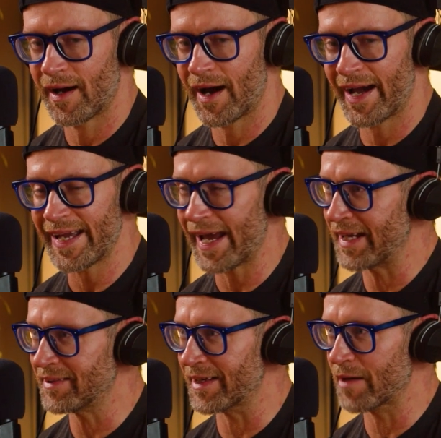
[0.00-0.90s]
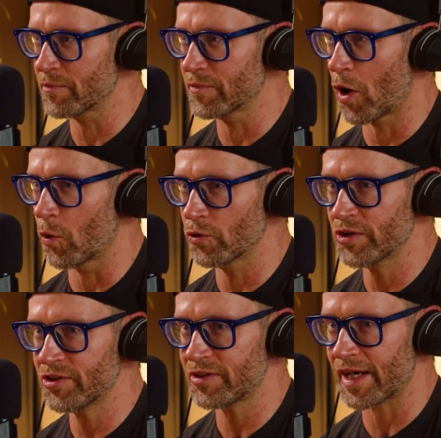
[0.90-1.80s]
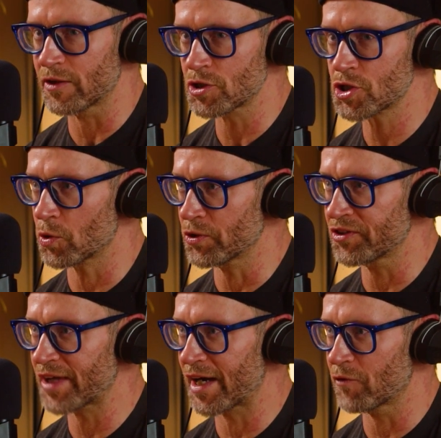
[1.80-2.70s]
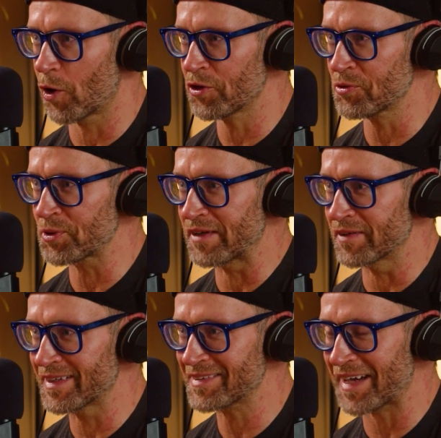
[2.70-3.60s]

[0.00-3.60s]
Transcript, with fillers: I hate that I'm the oldest and the shortest out of all three of us.